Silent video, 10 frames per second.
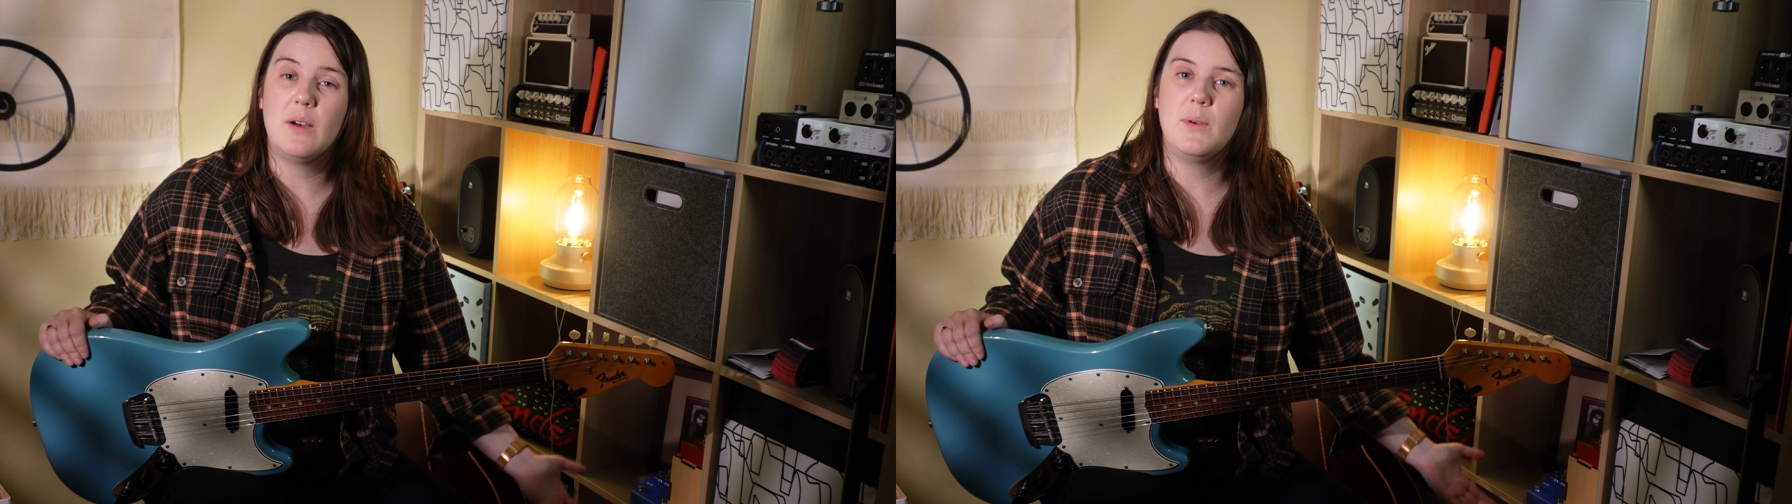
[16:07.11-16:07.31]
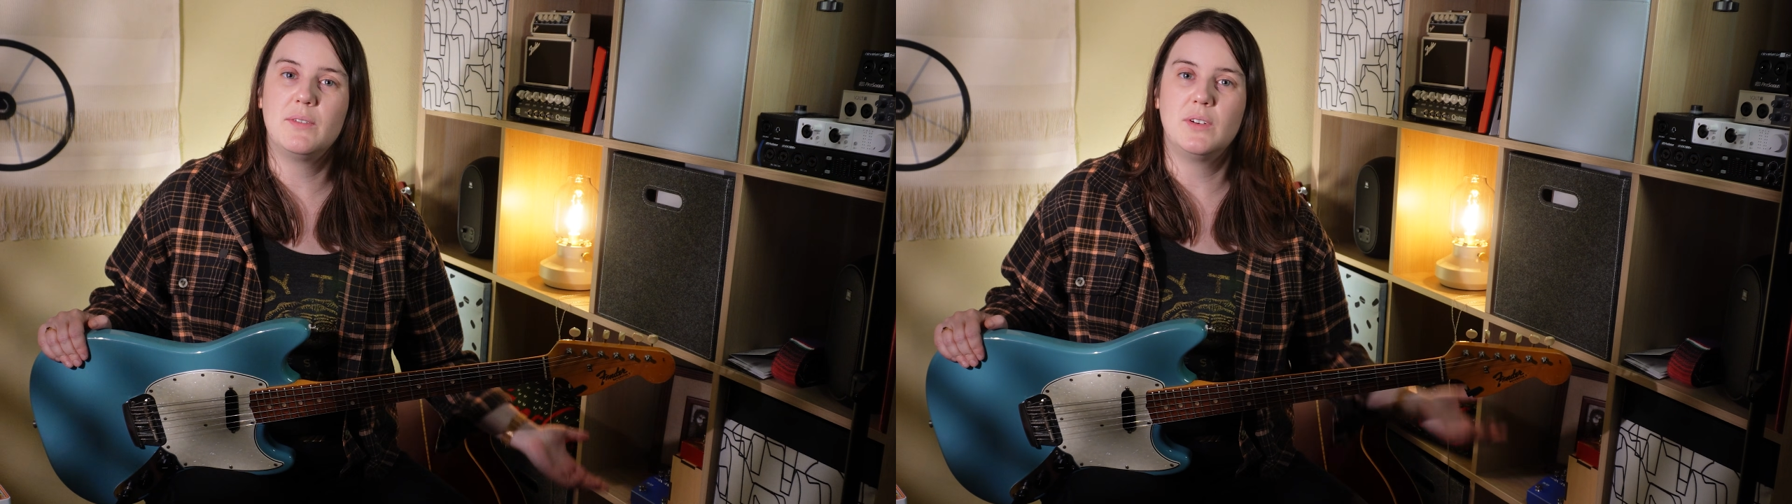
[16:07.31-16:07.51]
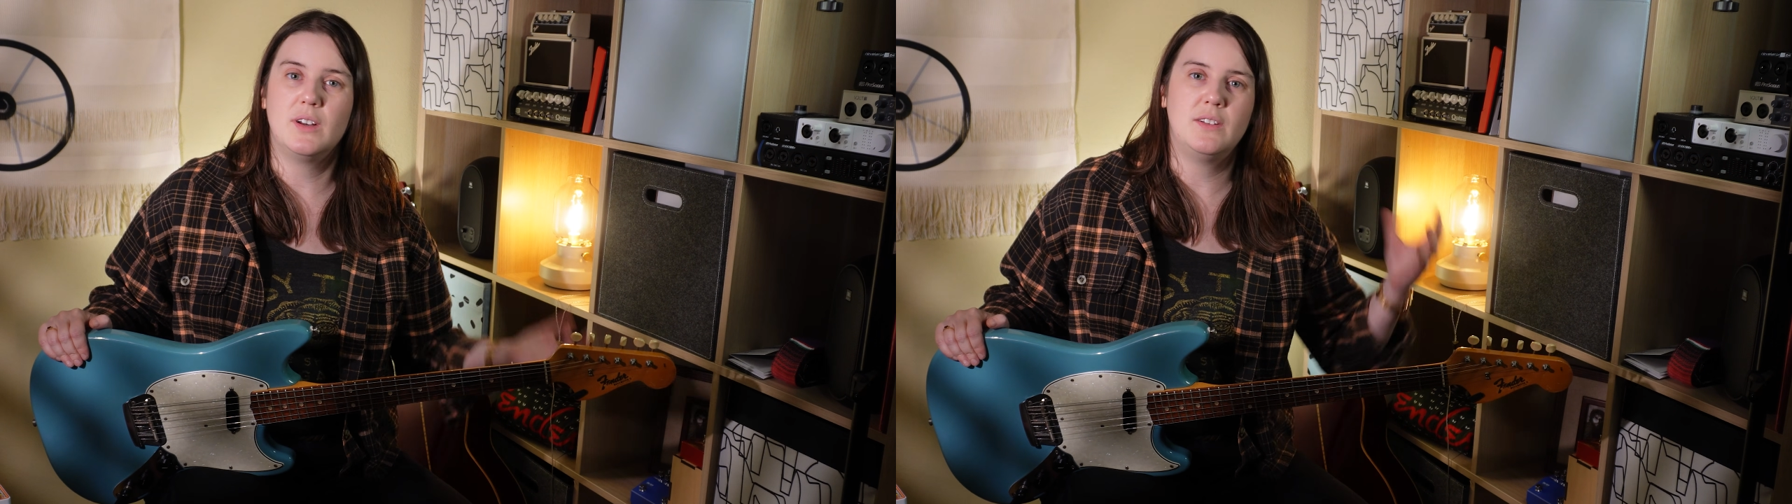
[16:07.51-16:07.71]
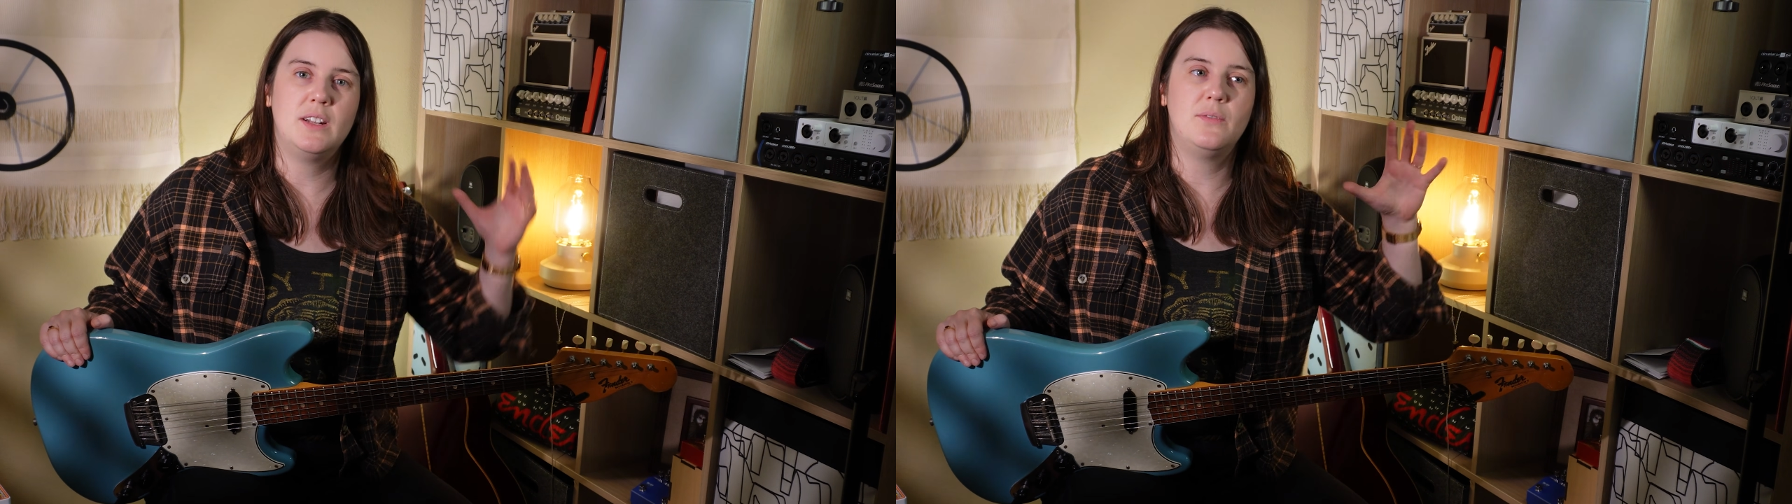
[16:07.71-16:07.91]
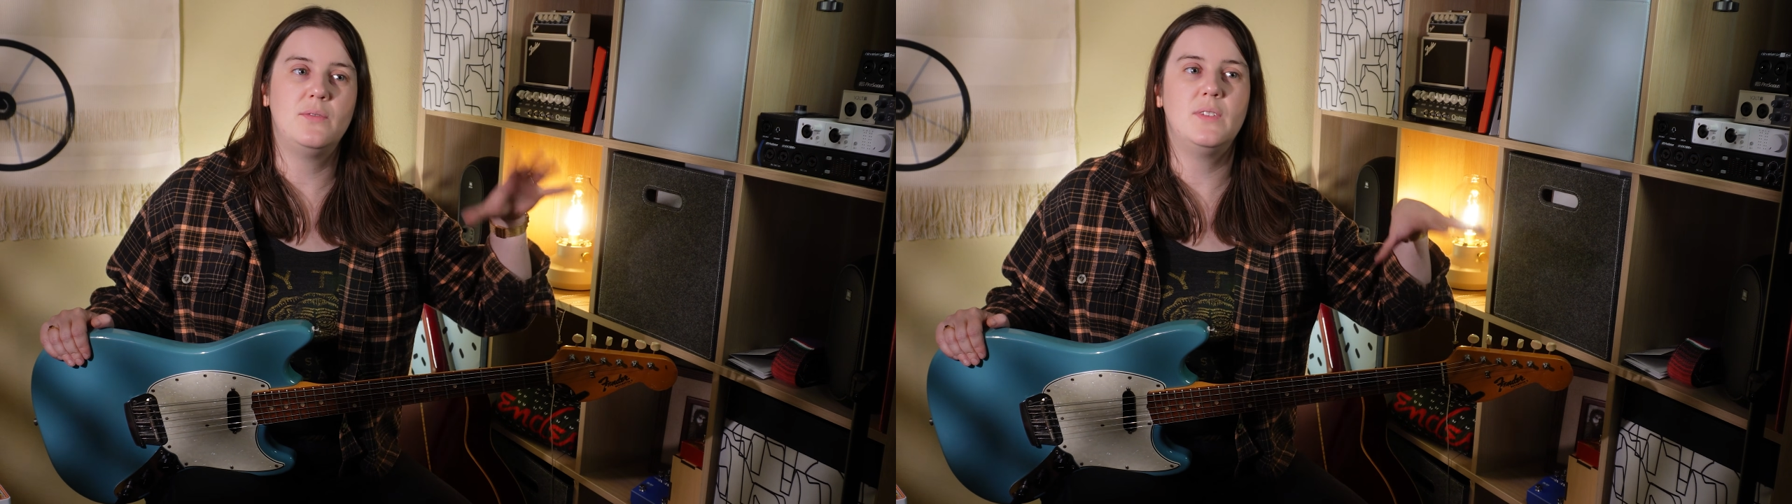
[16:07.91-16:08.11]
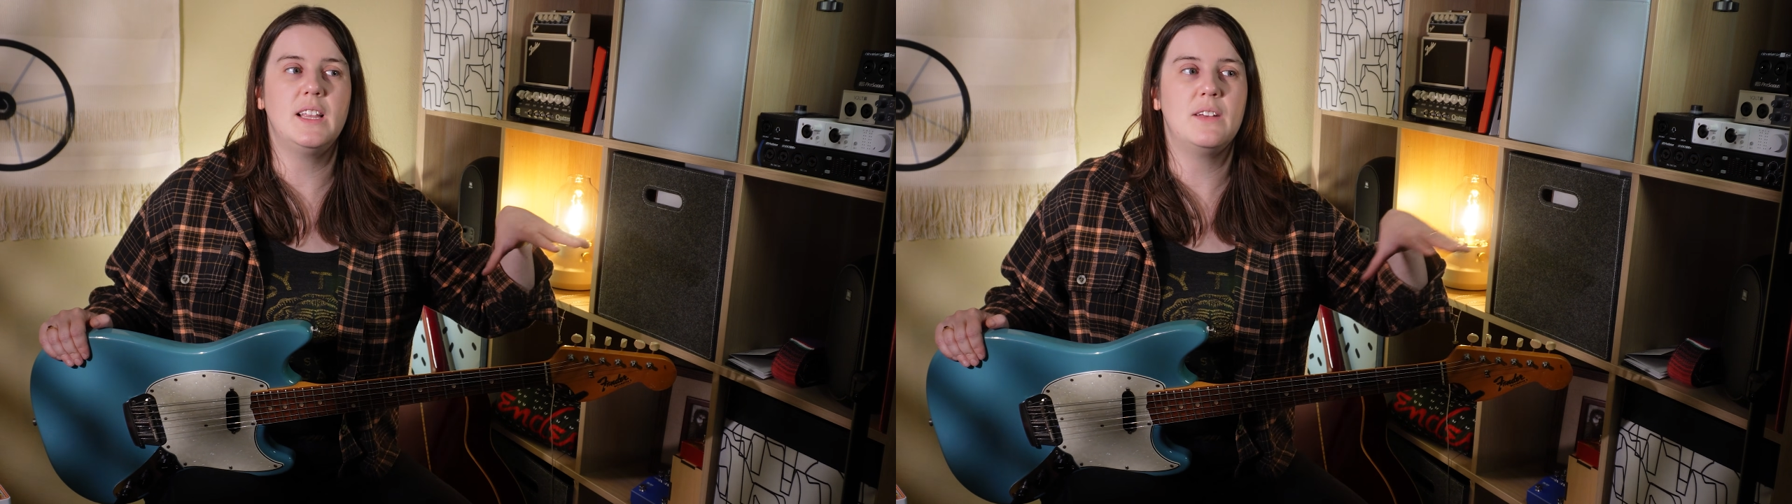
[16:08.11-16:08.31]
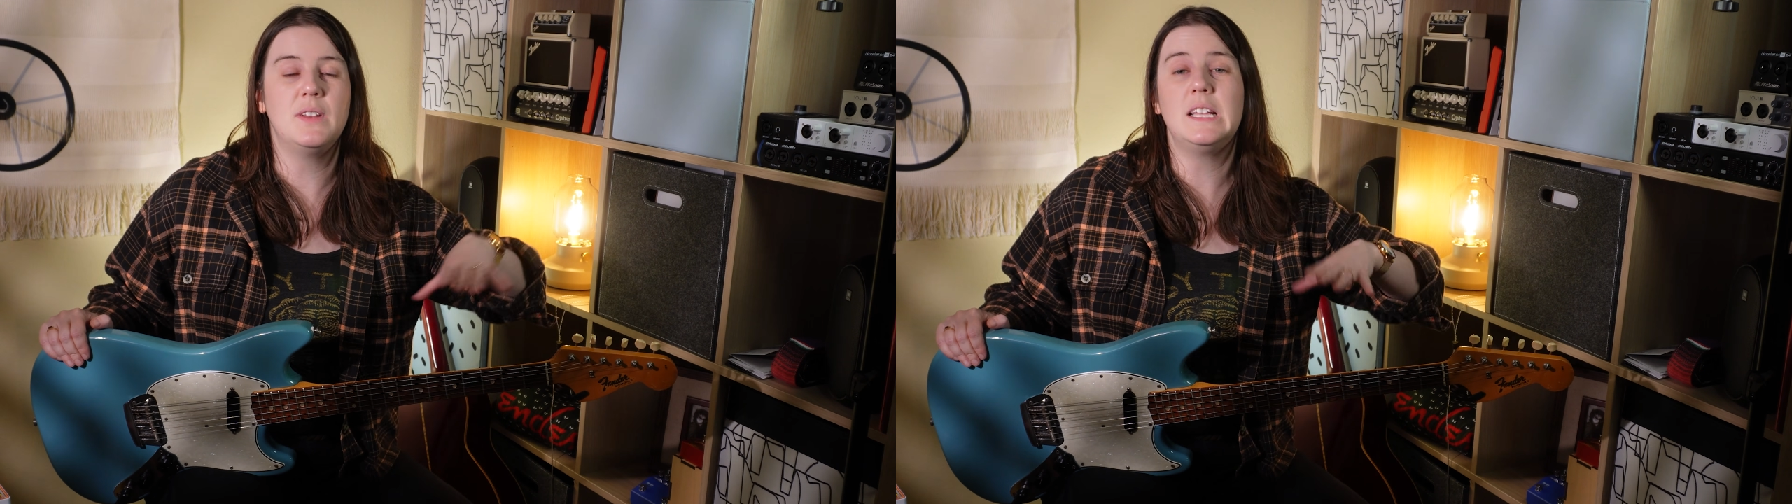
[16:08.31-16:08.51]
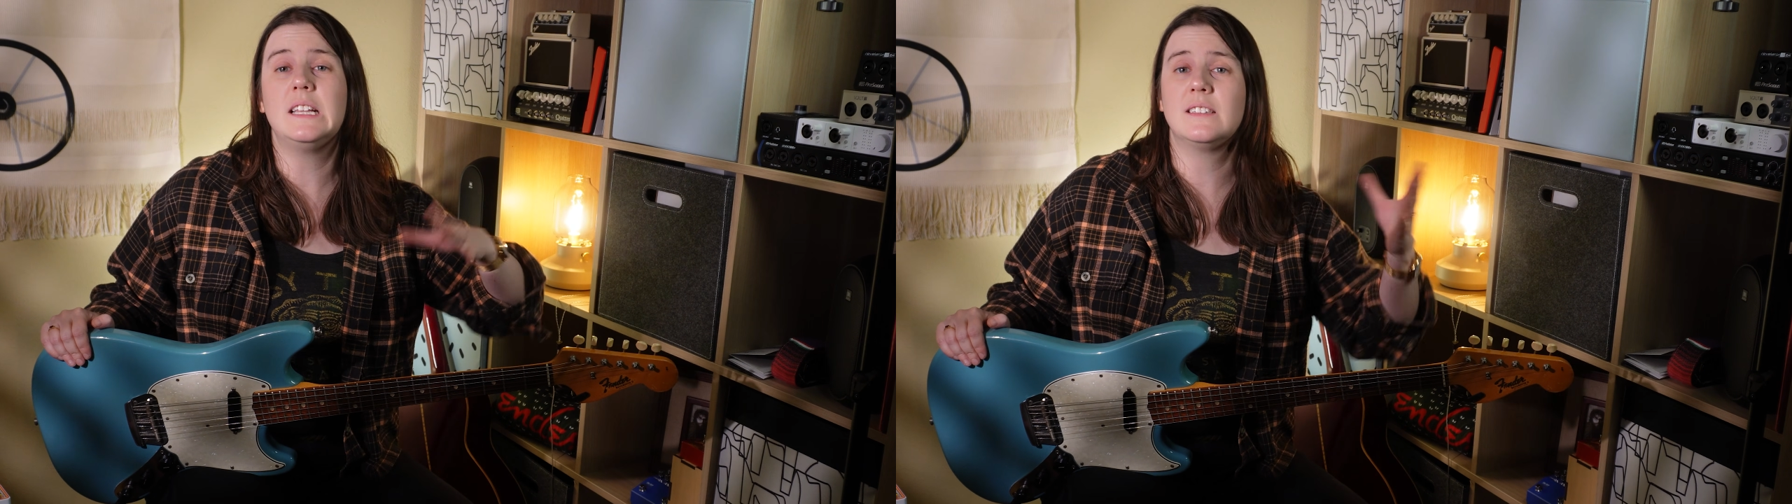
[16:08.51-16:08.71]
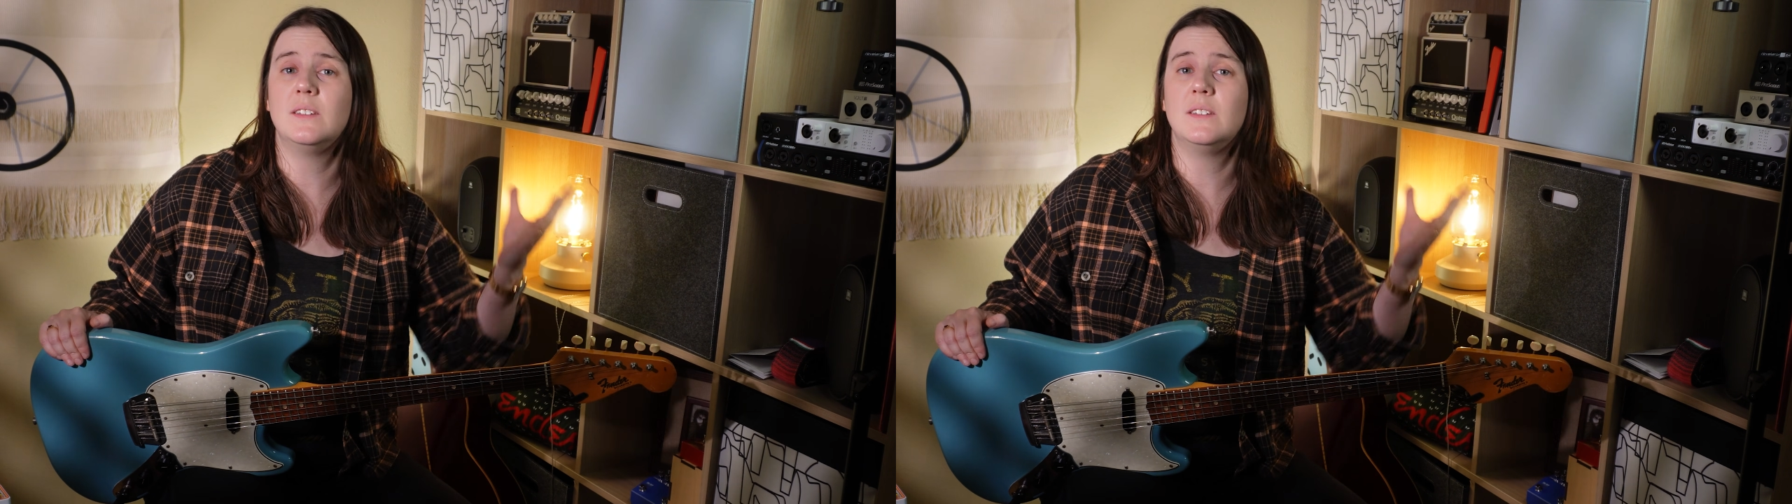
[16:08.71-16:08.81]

we have an affiliate links